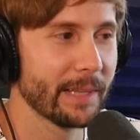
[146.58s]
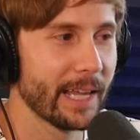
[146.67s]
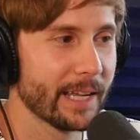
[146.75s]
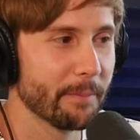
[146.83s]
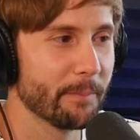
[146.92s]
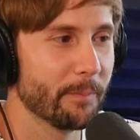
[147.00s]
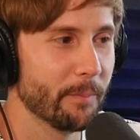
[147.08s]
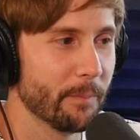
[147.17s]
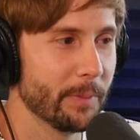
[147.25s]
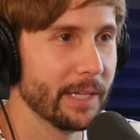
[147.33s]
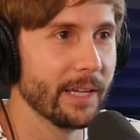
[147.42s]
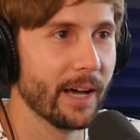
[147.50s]
it like a
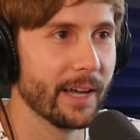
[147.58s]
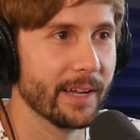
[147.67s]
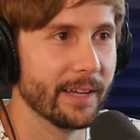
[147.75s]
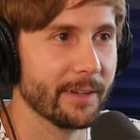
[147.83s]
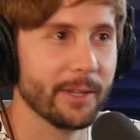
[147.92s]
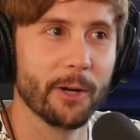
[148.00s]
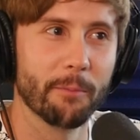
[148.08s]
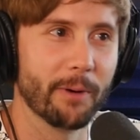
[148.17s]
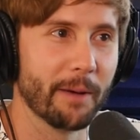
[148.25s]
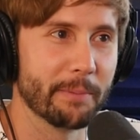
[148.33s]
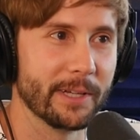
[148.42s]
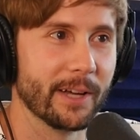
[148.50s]
pinata. You don't
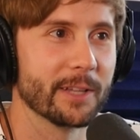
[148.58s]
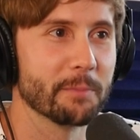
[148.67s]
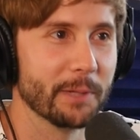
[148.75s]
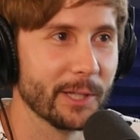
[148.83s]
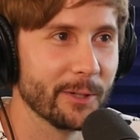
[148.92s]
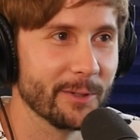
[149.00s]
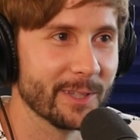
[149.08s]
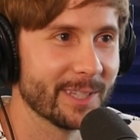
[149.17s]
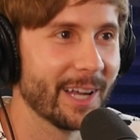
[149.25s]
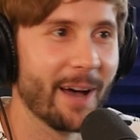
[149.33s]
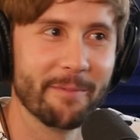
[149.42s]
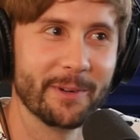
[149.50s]
pop pinatas,
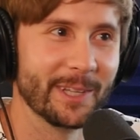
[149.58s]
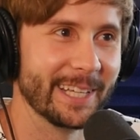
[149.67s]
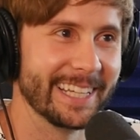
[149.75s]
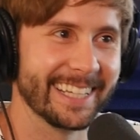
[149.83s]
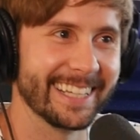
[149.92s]
balloons. I'm yeah, really...